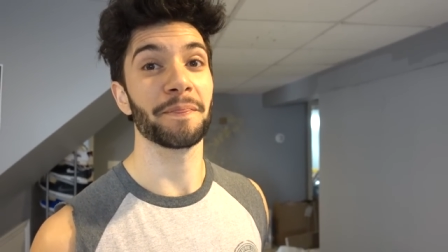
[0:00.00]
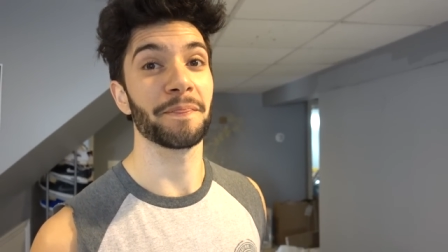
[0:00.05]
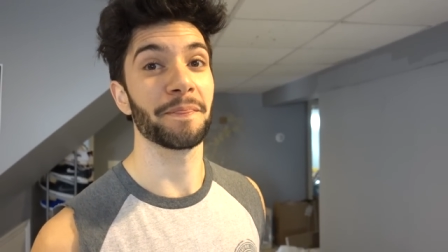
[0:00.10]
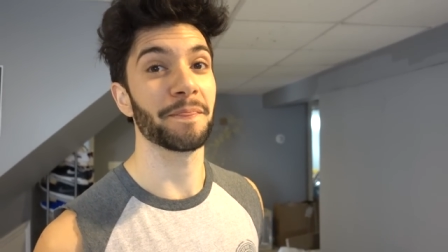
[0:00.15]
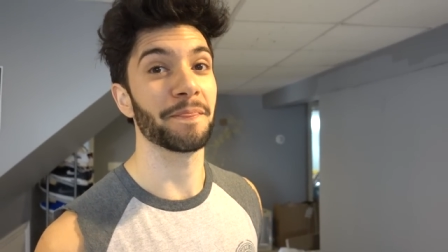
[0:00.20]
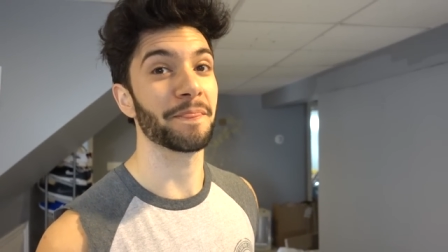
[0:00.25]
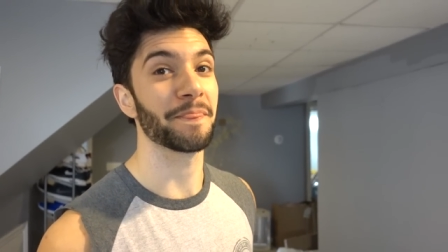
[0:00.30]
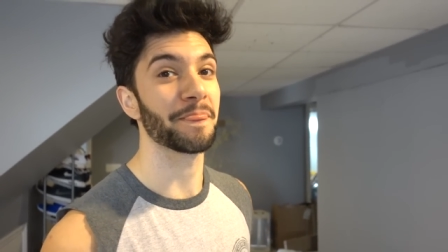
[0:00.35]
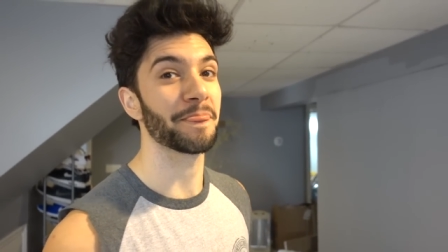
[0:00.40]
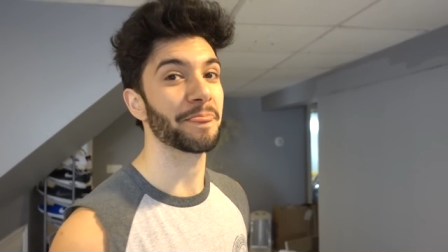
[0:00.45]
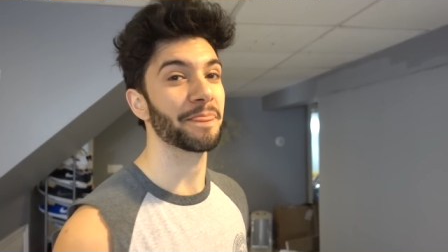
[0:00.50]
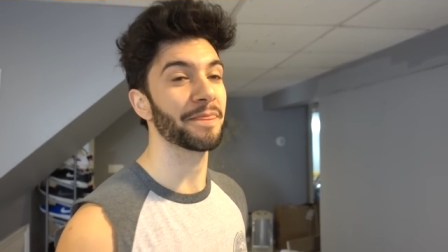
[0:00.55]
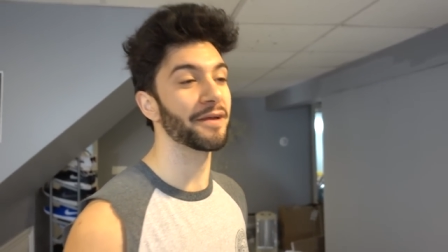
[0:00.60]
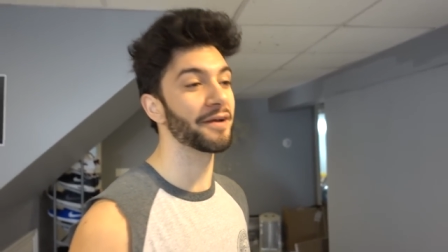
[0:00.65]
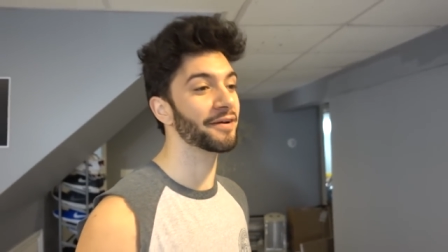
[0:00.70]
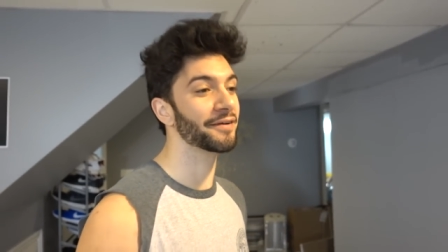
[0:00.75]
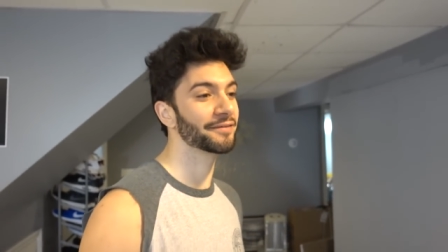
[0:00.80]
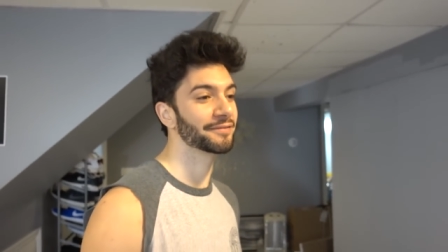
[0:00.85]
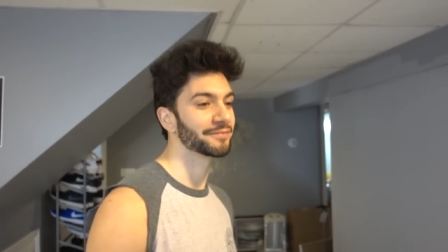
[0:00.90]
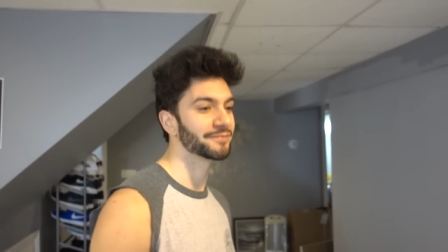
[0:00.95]
Yeah, sure.
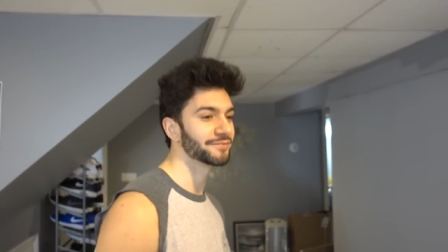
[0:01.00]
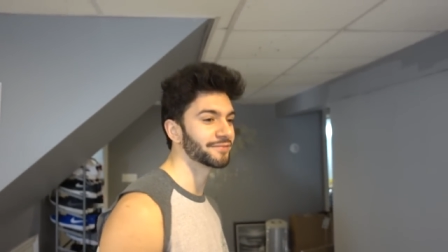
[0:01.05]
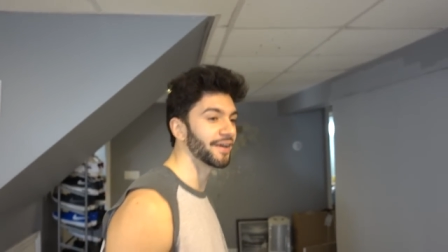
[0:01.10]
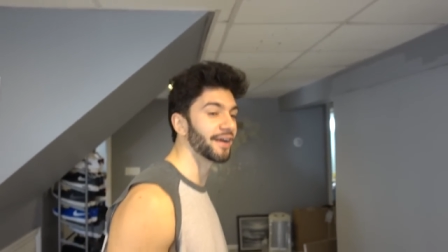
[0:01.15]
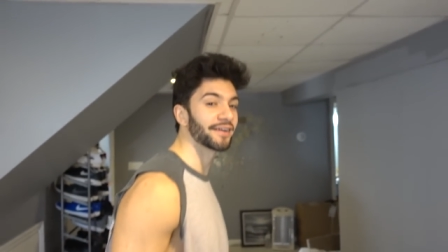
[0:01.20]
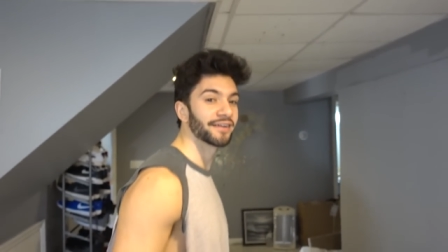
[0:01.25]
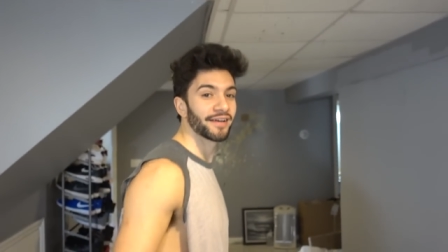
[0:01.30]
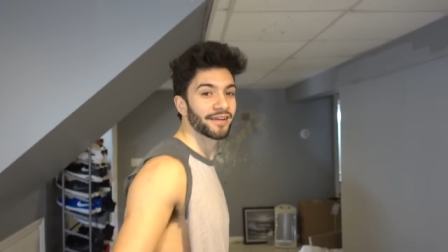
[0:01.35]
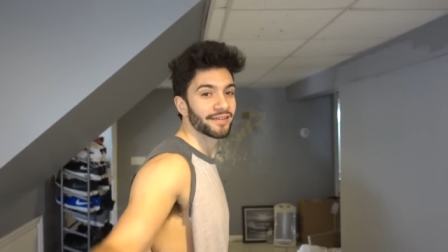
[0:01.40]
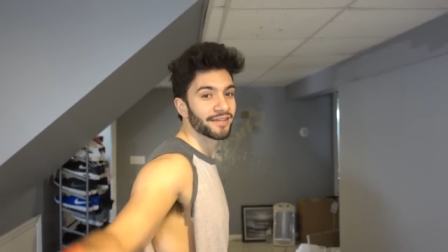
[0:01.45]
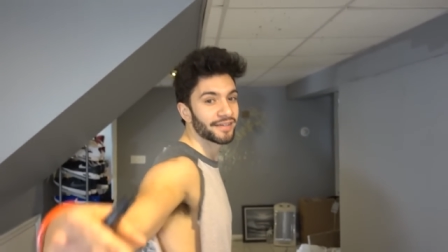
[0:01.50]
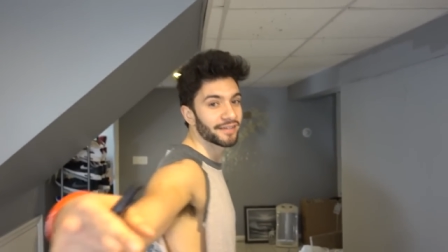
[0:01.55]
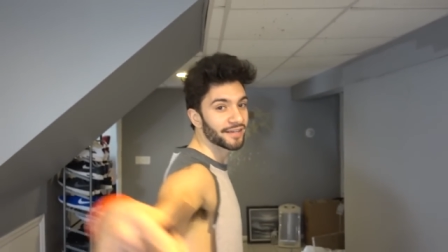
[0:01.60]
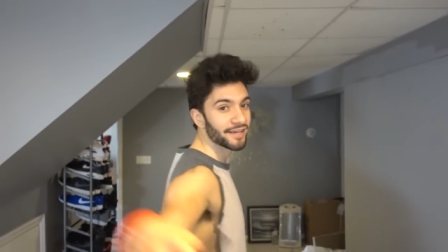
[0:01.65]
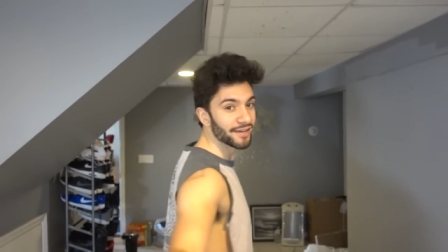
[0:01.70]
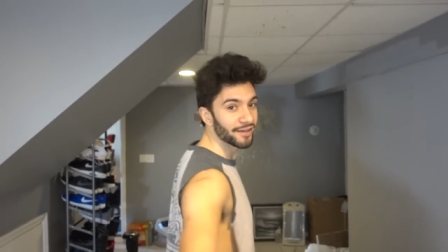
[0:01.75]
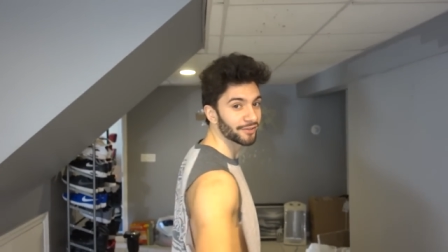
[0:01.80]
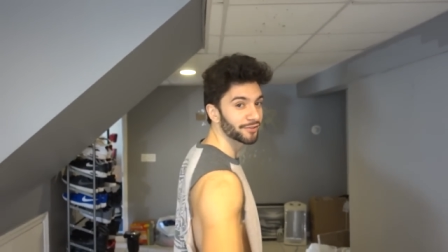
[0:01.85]
98k. All right, 98k.